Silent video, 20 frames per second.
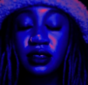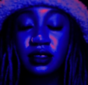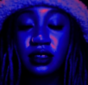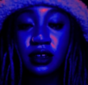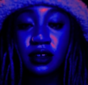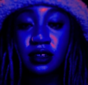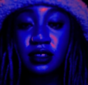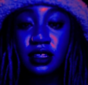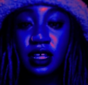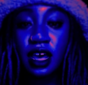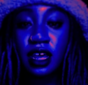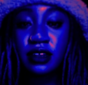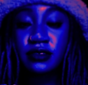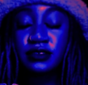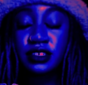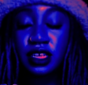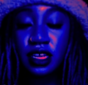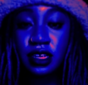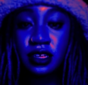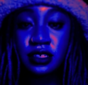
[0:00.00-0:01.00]
there are a lot of
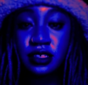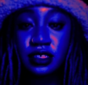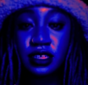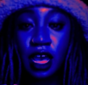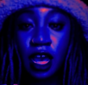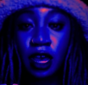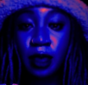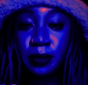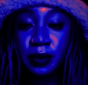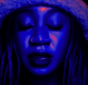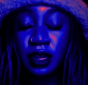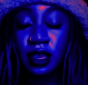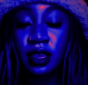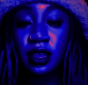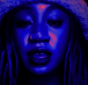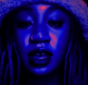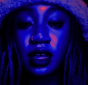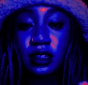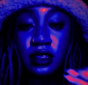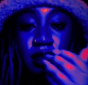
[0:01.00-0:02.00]
changes
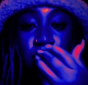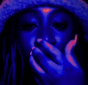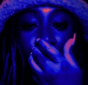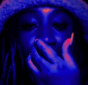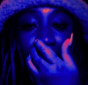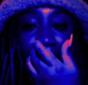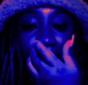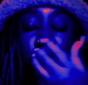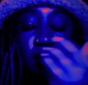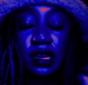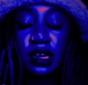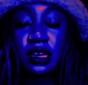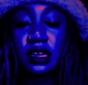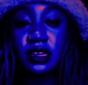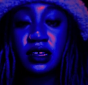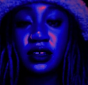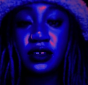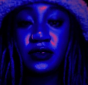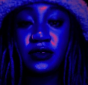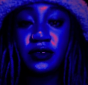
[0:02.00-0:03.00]
happening, a lot
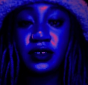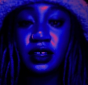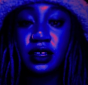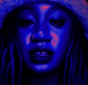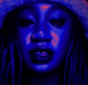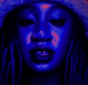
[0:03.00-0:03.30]
of